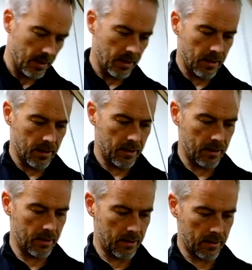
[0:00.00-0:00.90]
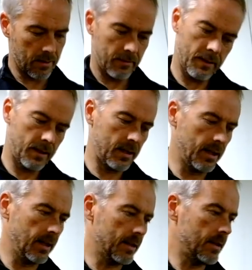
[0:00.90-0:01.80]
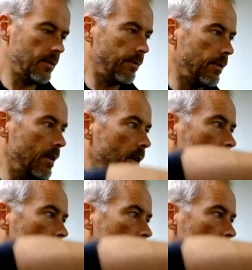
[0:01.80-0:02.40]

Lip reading: yeah, it's a little stiff,